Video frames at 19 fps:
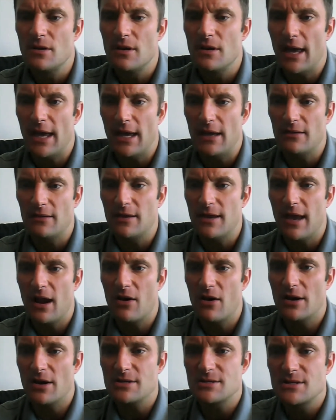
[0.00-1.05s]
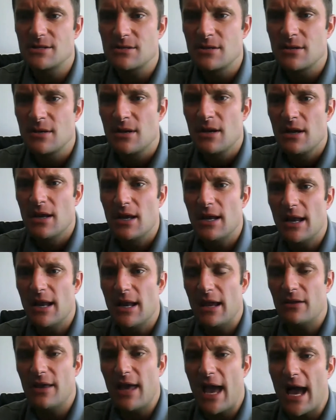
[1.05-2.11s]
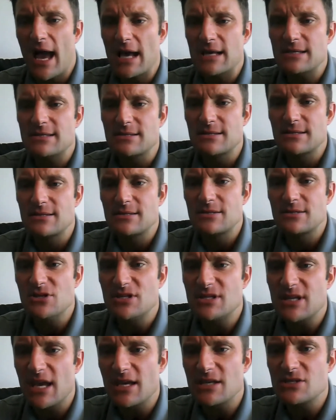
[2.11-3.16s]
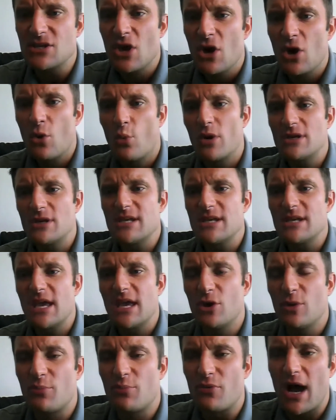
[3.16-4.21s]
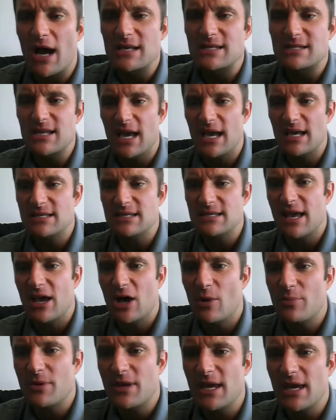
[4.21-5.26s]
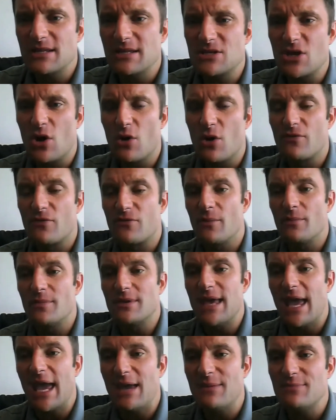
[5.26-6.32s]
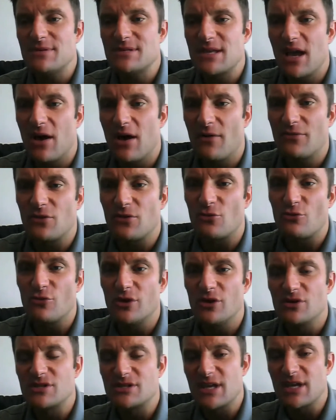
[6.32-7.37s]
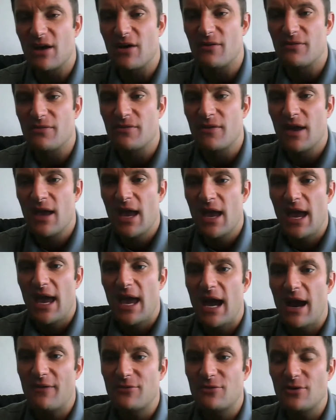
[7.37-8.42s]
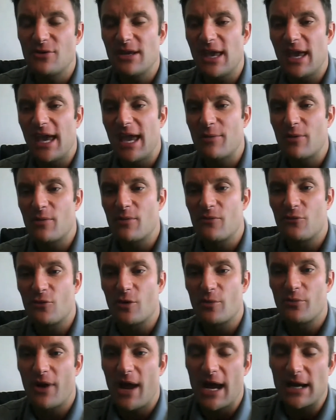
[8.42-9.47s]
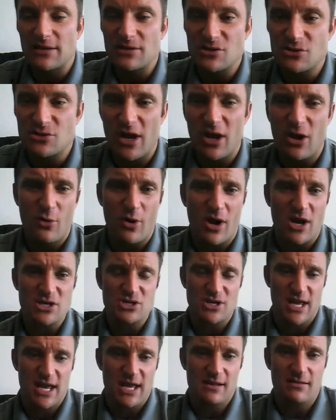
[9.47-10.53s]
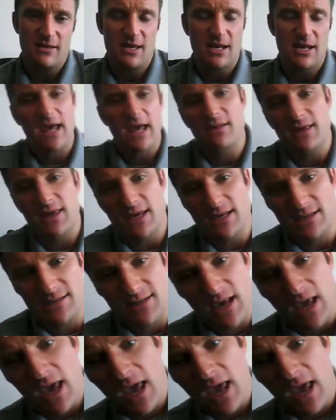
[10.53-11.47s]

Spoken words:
Haley Harris. And Haley asks, she says, what is a good process to help kids go from game self to real self after a game or before practice? Great question, Haley. And Haley is